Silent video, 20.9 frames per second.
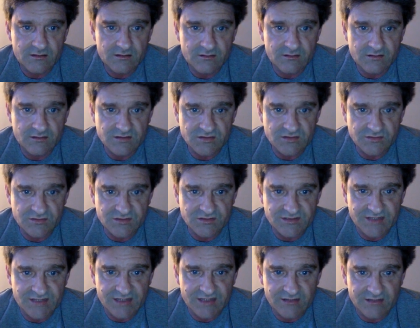The Jewish
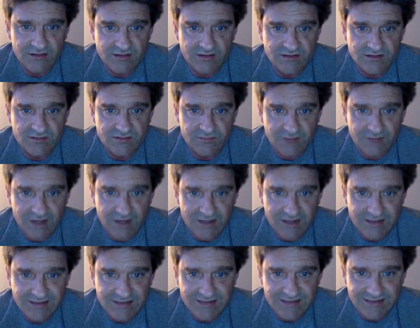state launched
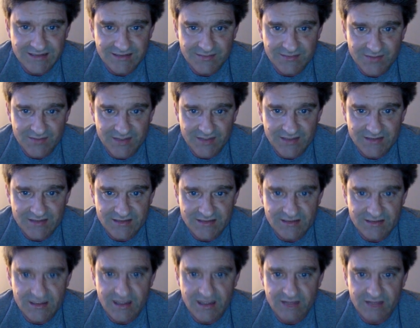rockets at the base
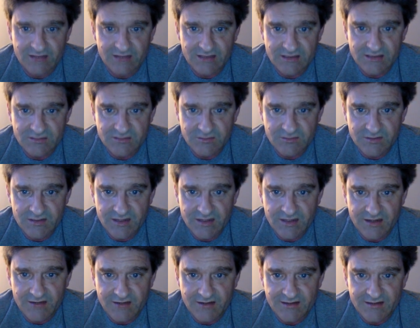in Al Qiswa
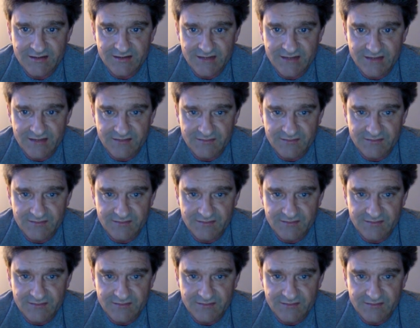area south of